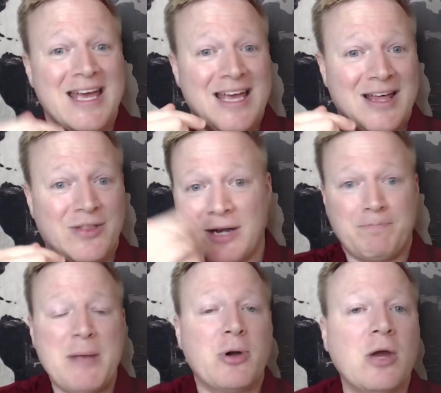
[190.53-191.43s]
that
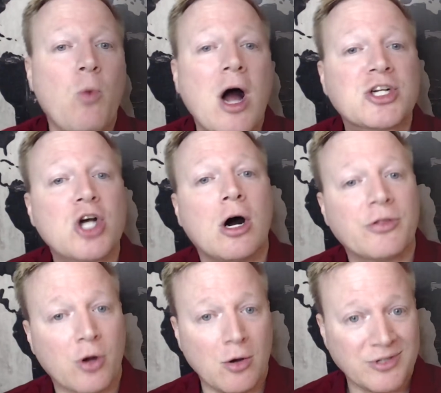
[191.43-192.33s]
people can watch on
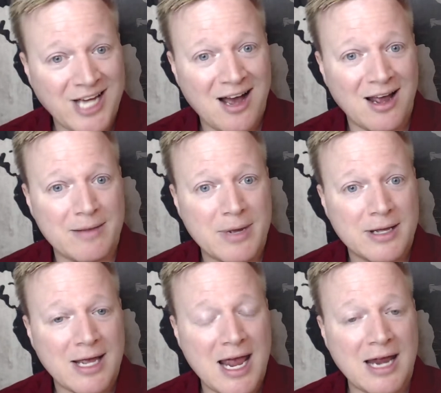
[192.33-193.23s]
their own time
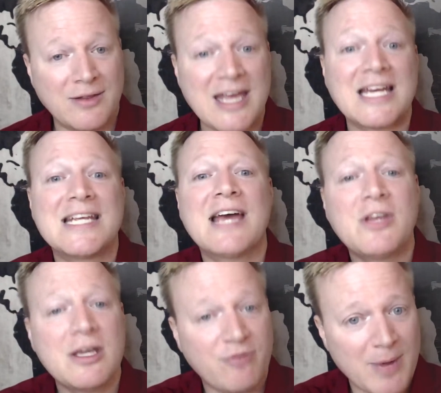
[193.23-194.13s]
and they can get the
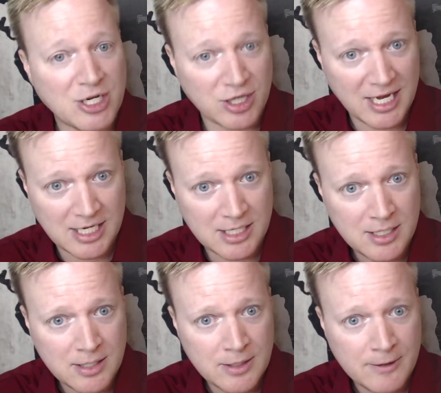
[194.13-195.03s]
information they need.
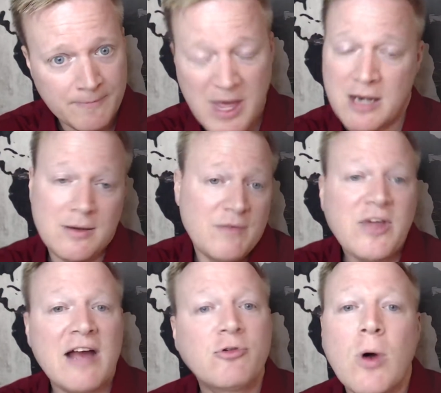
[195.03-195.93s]
And if they
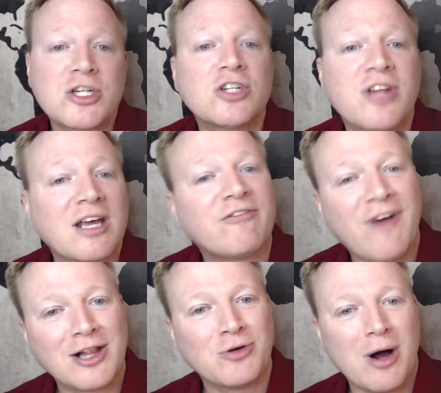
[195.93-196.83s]
have questions, they can
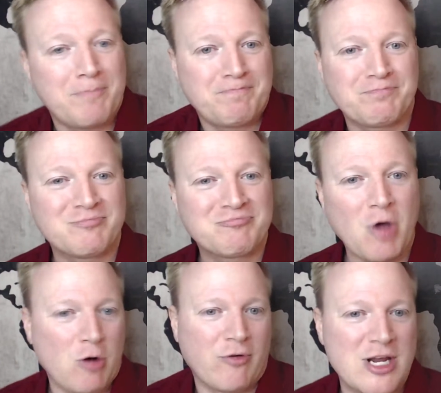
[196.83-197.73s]
follow up
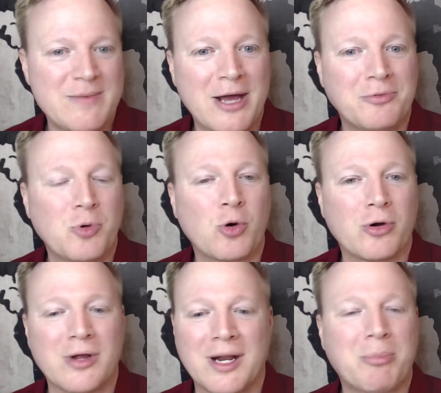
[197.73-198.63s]
over email or
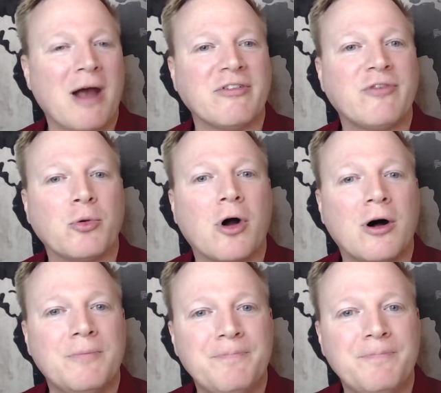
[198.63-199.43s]
in a private phone call.